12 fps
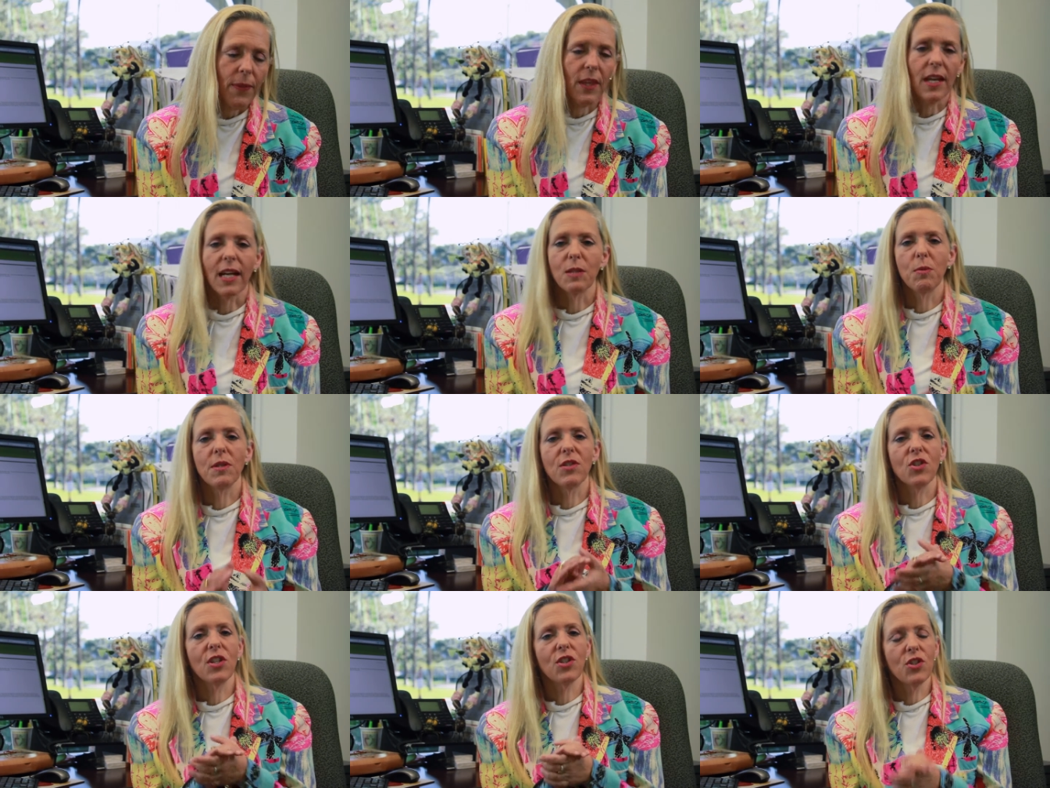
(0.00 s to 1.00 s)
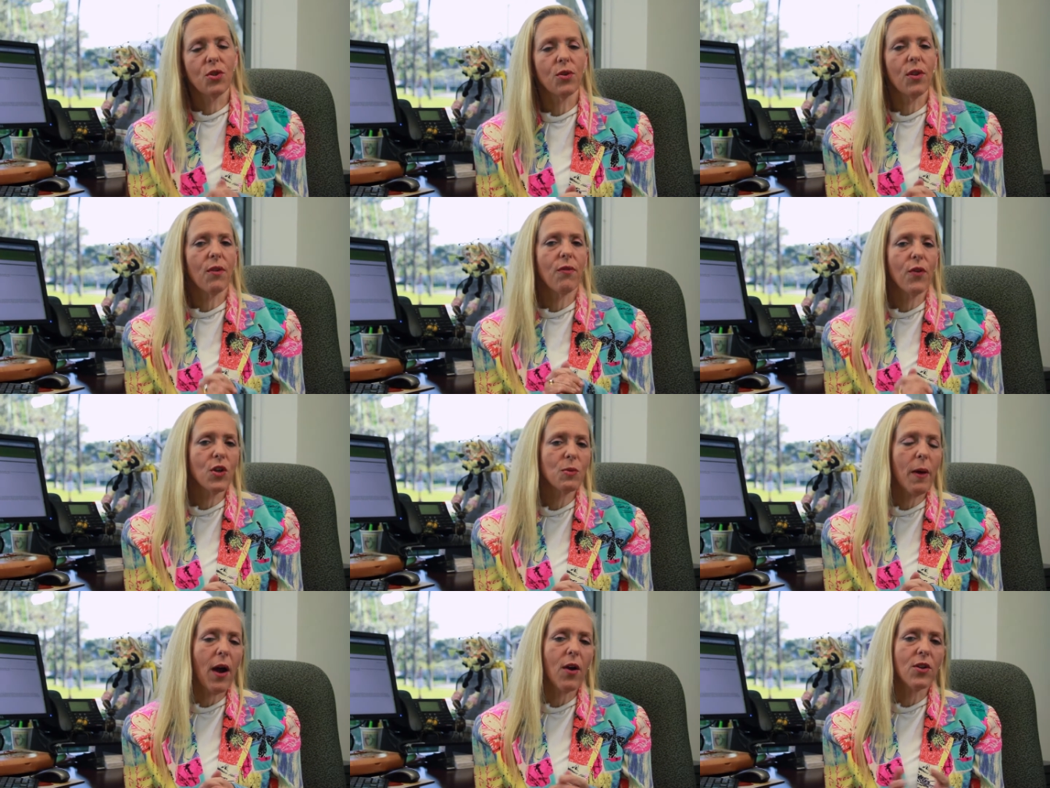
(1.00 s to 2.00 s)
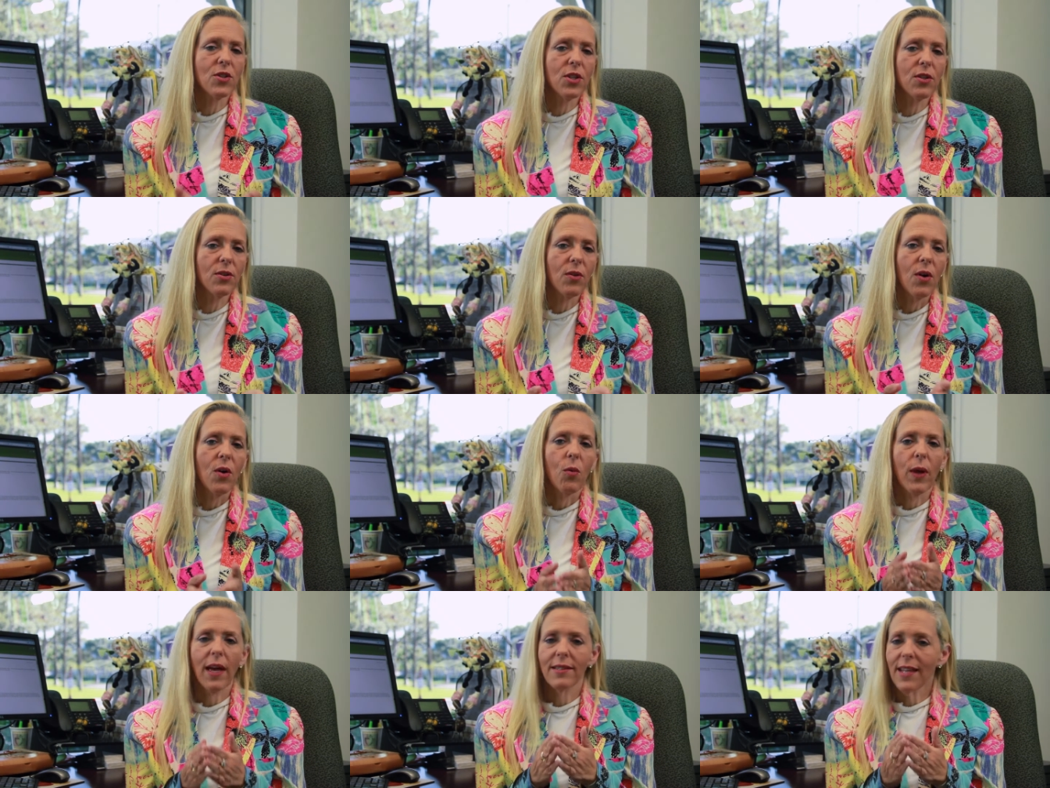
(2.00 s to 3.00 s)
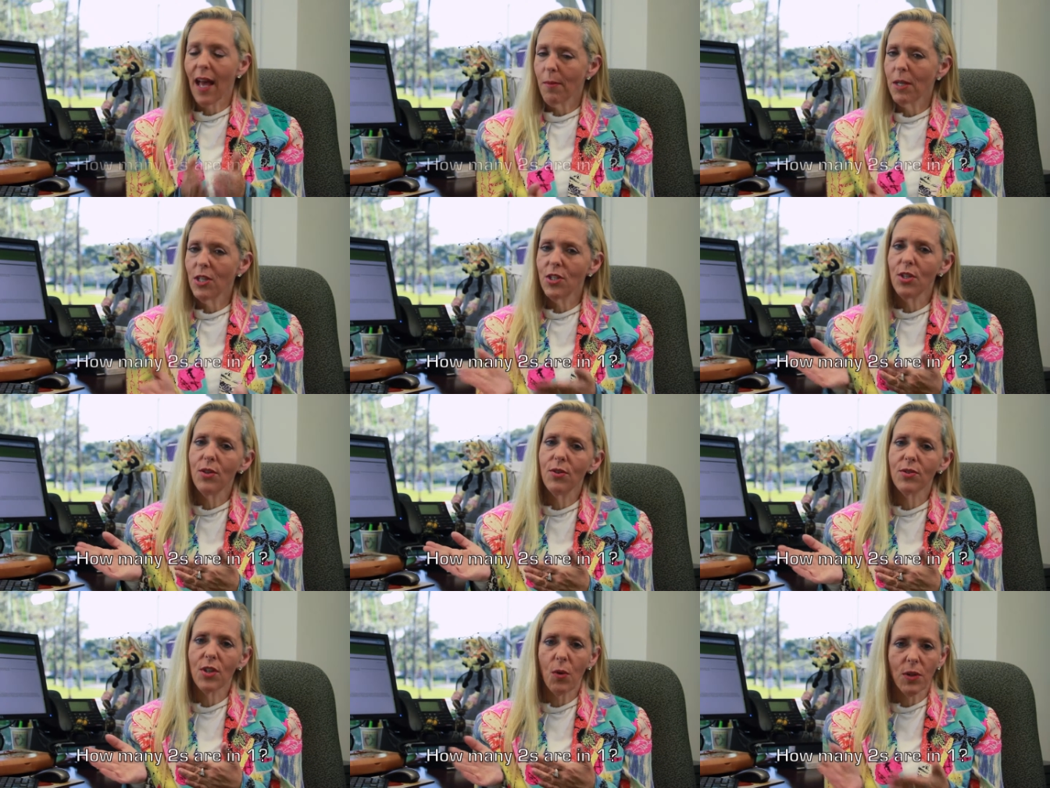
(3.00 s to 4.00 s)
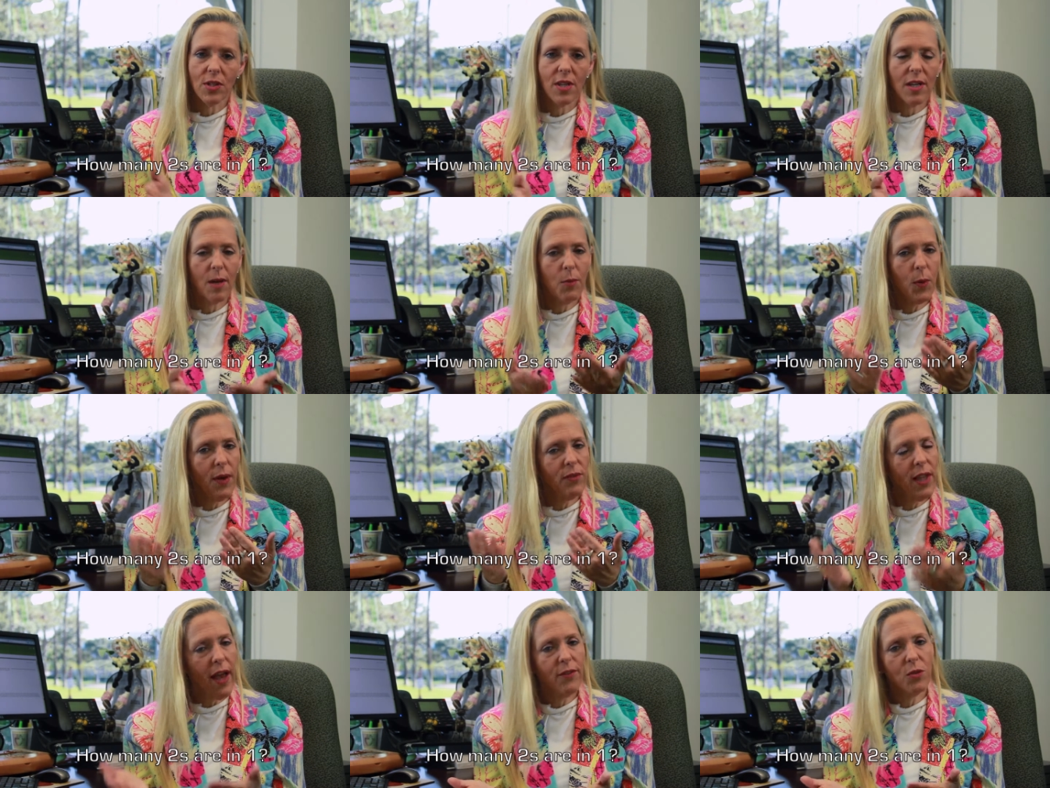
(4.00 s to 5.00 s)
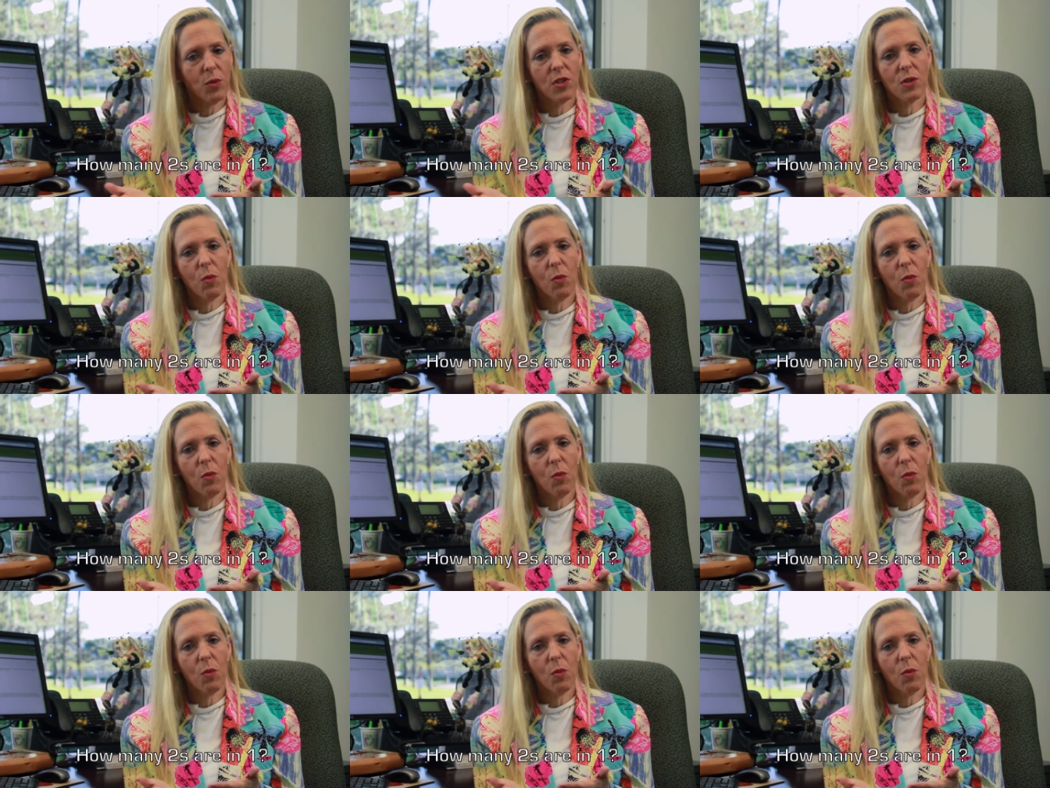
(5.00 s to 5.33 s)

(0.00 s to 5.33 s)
The next position is 2 to the 1st power of 2. We ask how many 2s go into the number we have left, which is